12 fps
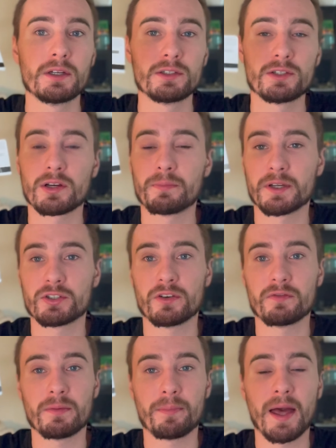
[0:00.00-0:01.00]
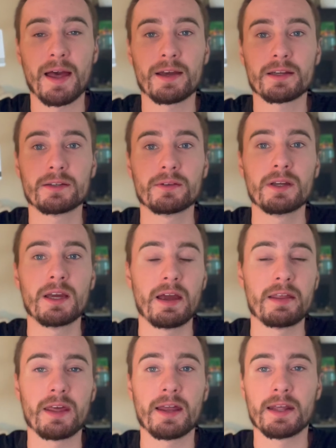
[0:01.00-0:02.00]
took a picture of the back,
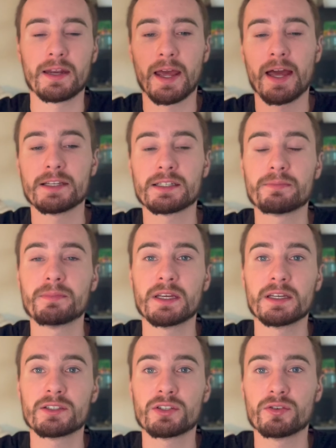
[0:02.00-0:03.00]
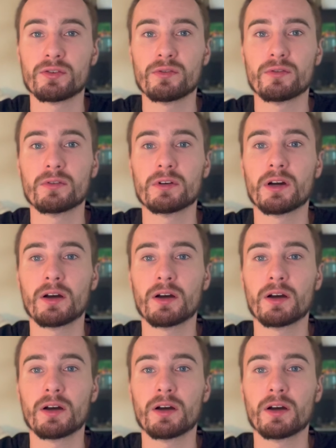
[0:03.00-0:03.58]
and then it asked me to